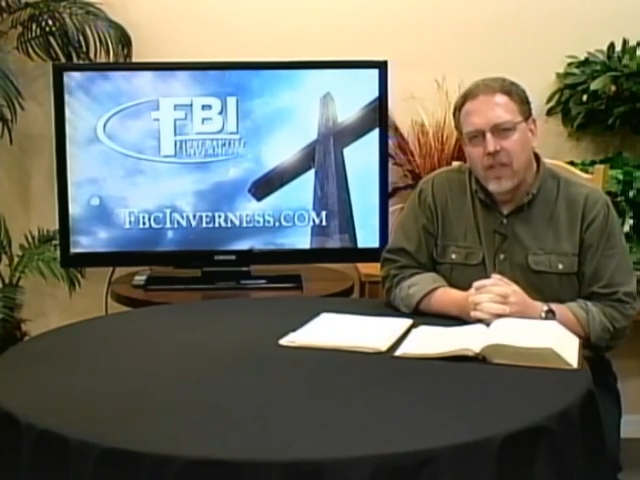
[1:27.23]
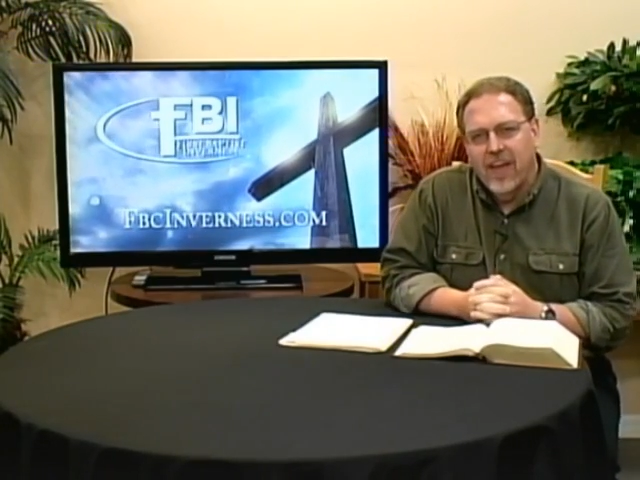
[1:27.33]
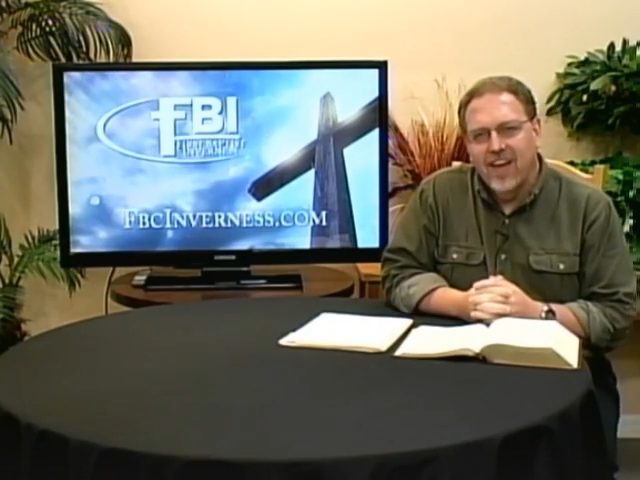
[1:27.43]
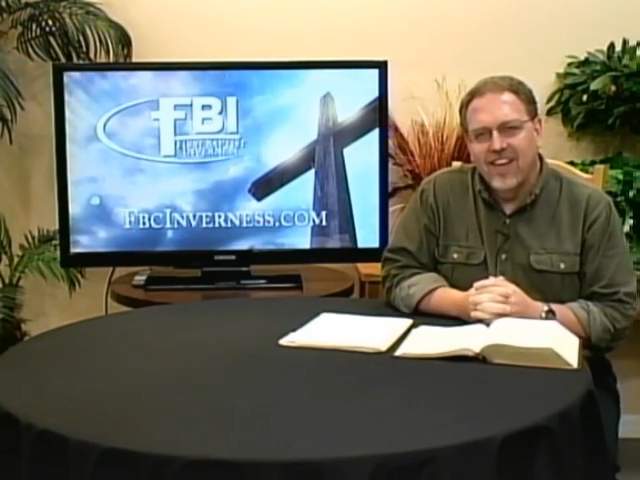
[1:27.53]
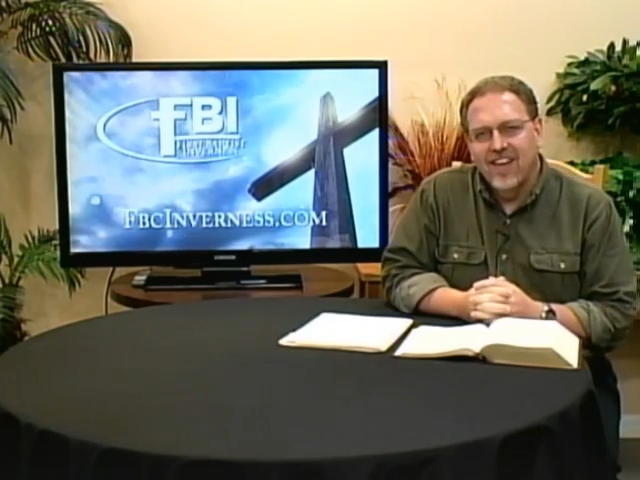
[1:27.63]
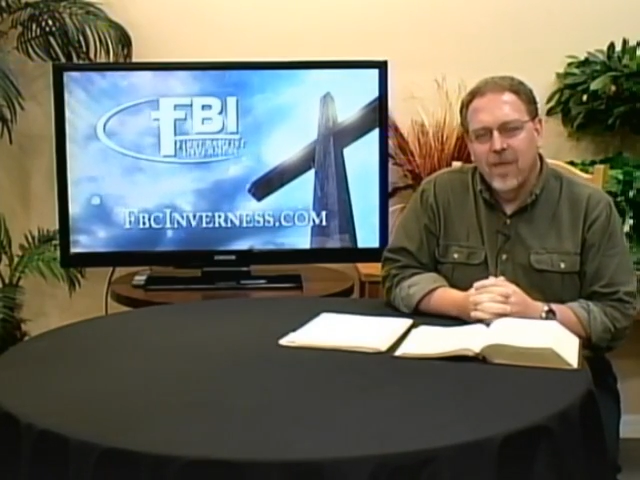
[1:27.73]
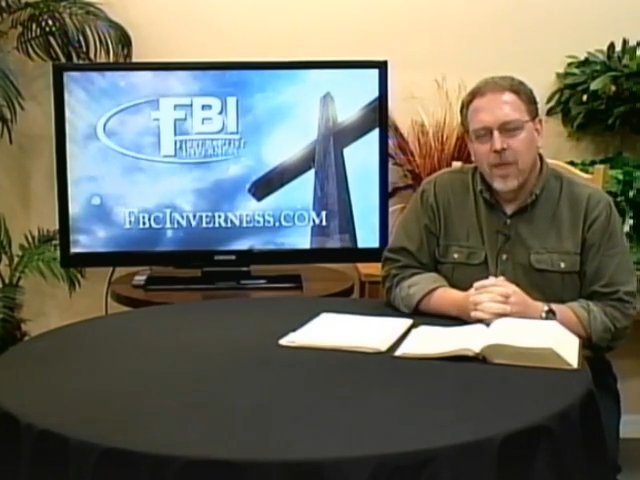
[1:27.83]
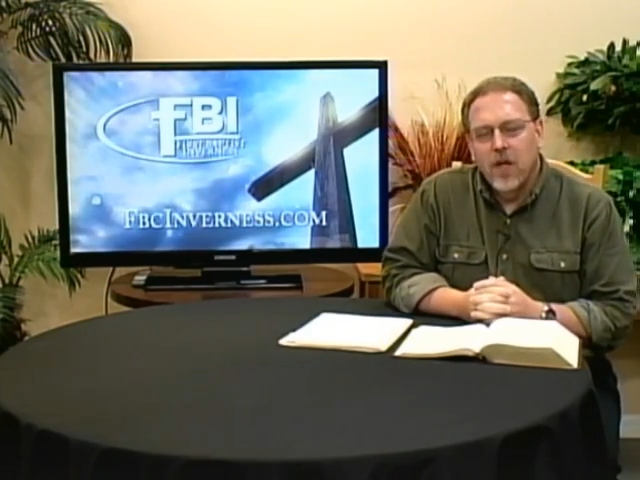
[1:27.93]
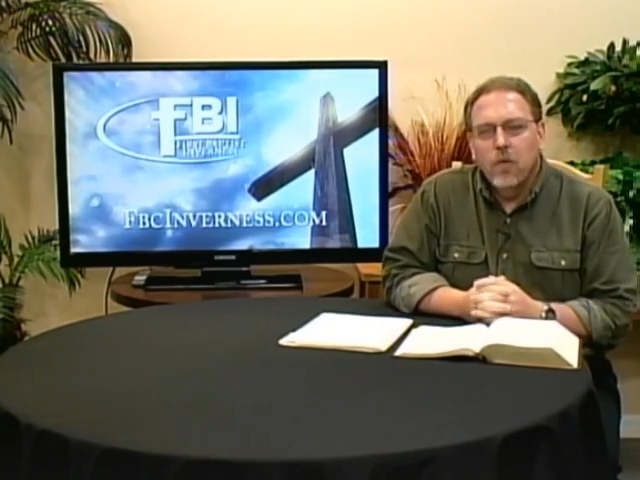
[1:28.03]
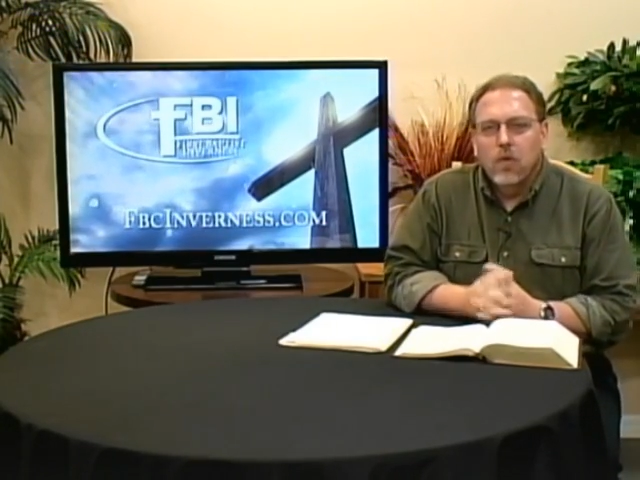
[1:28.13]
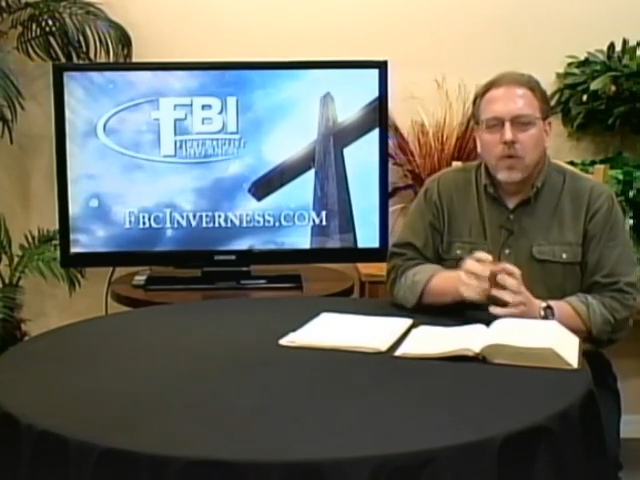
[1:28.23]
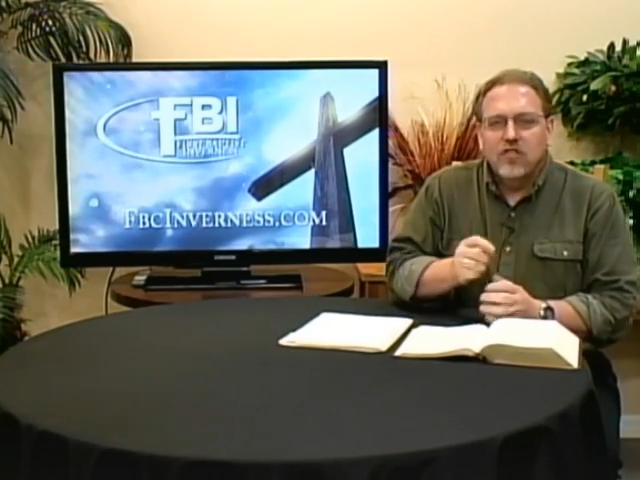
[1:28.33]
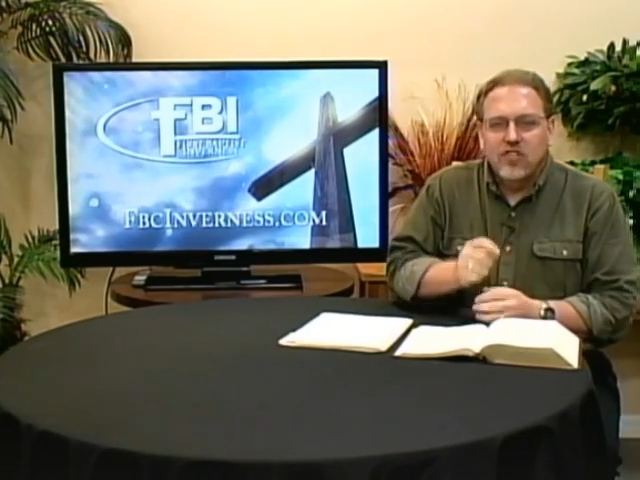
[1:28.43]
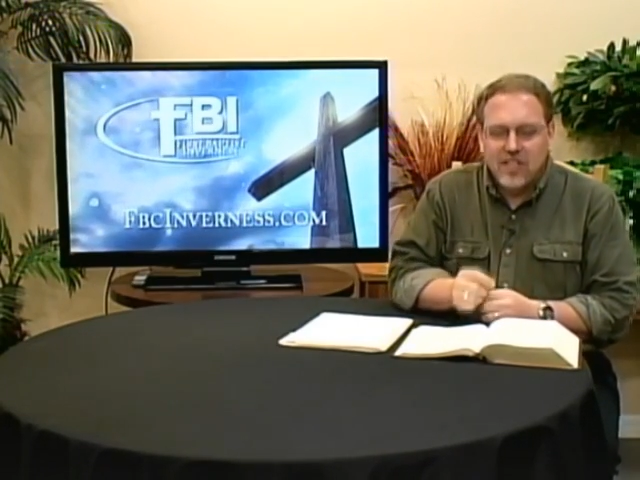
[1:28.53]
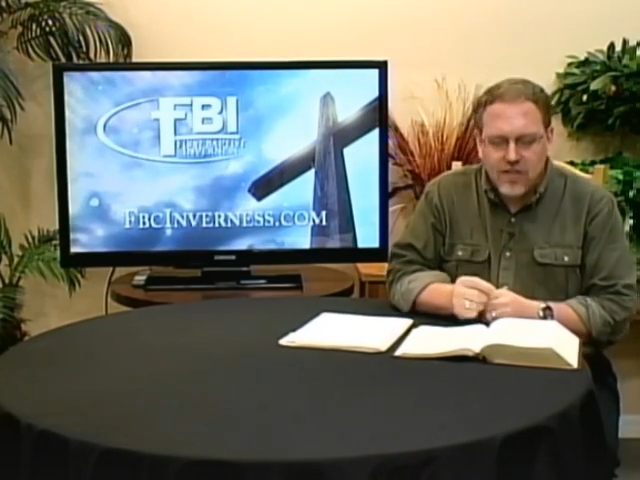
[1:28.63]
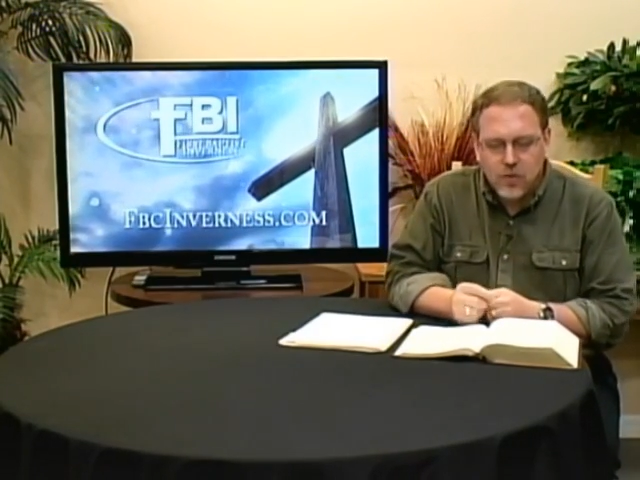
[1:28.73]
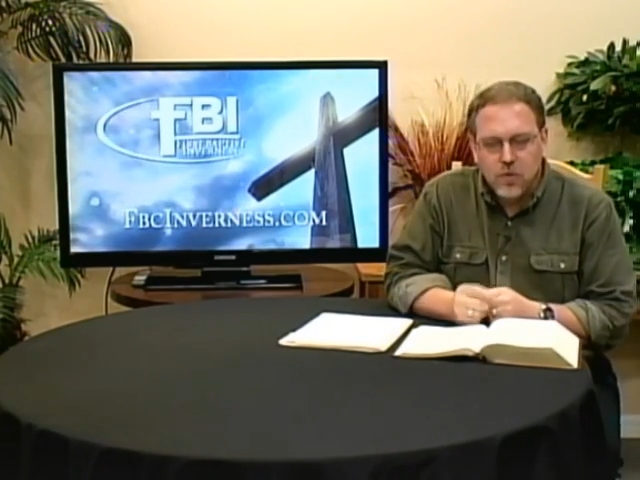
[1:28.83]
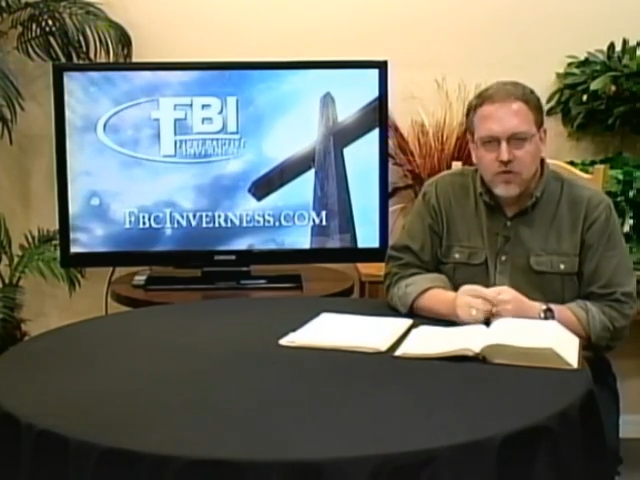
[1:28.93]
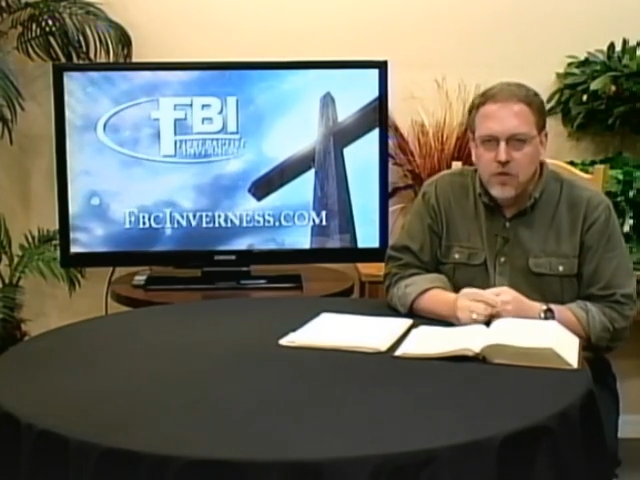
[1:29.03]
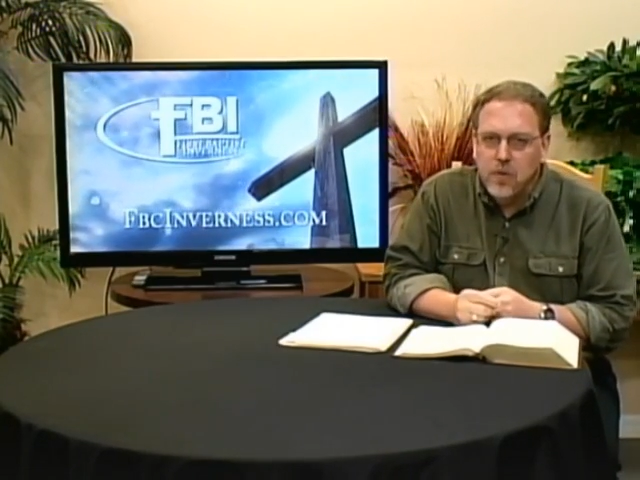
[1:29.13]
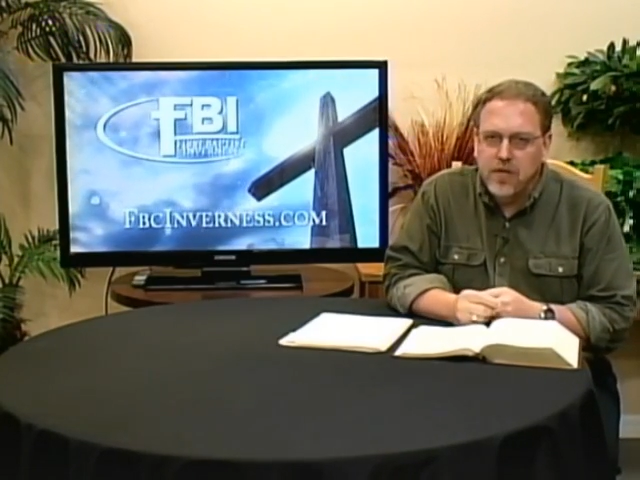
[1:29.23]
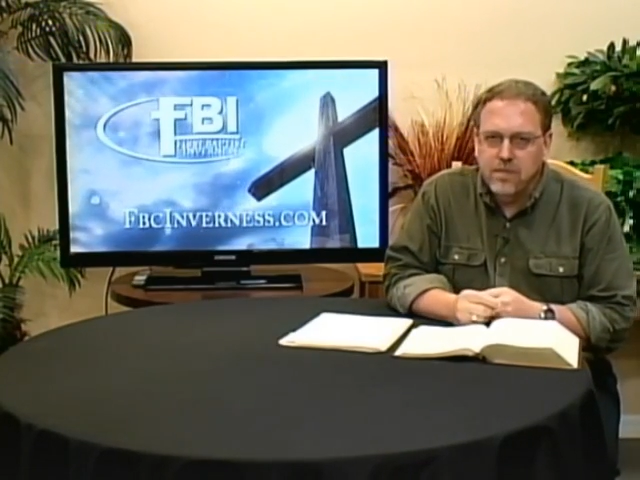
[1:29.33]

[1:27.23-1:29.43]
that? Well, what Jesus was doing